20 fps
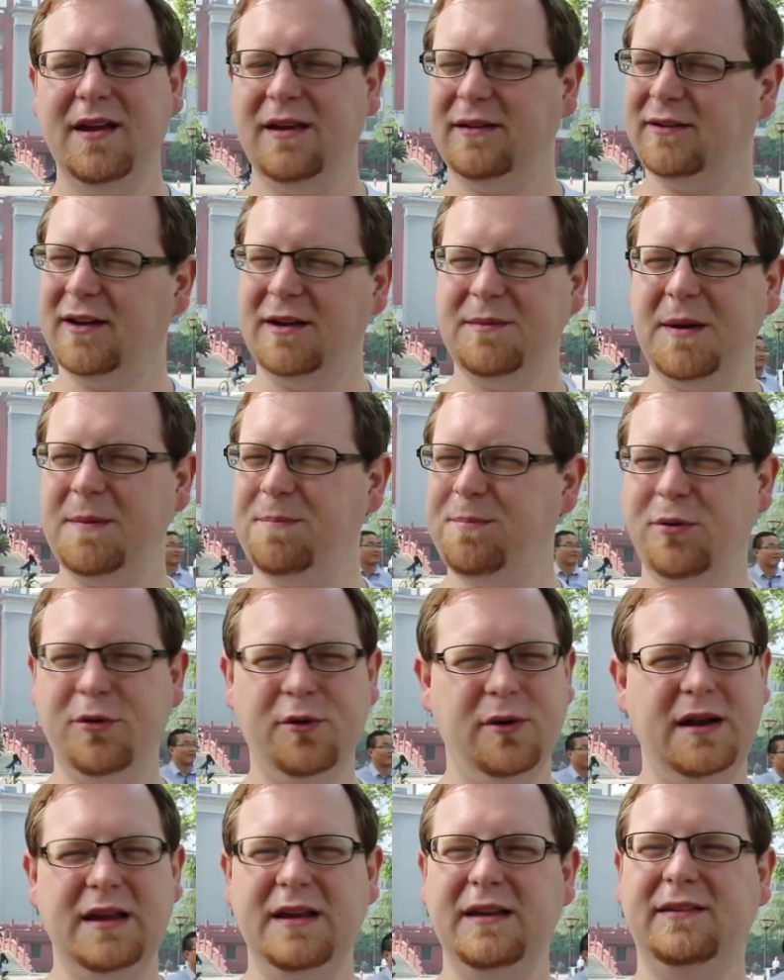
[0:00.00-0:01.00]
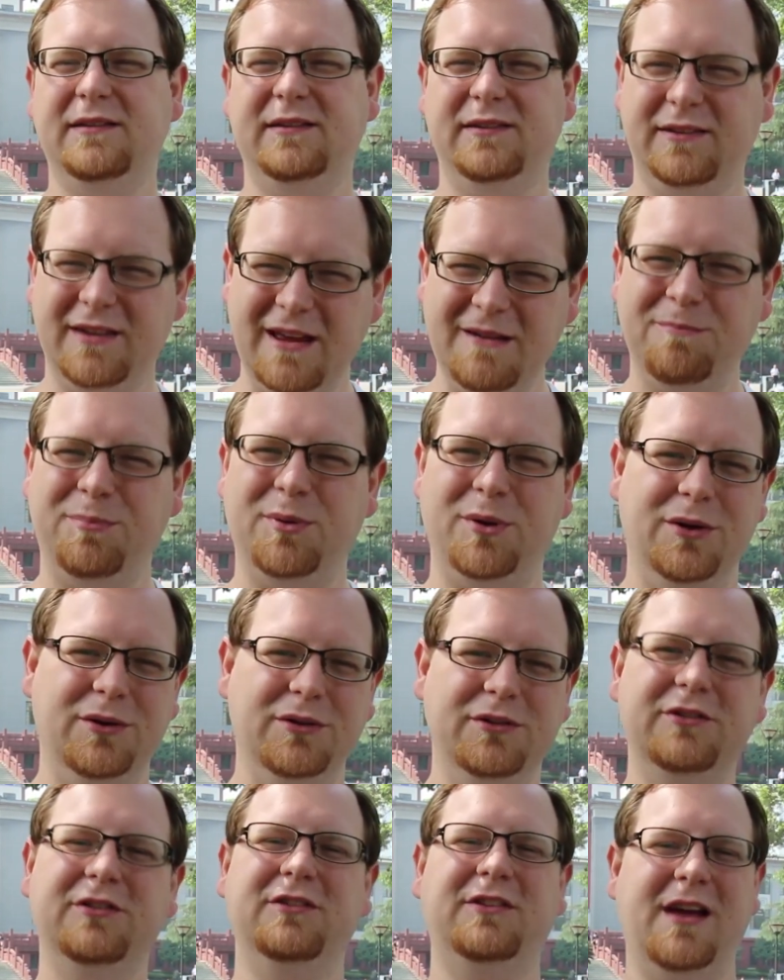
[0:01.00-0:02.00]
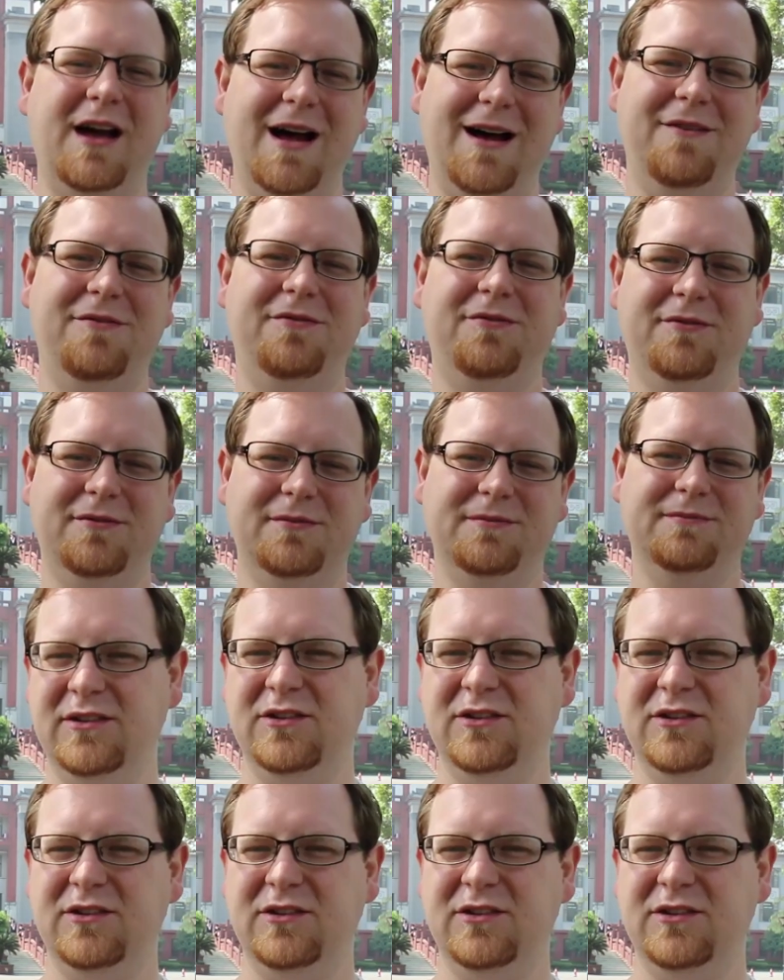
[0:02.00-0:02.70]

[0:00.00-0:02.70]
It's gonna be pretty simple stuff.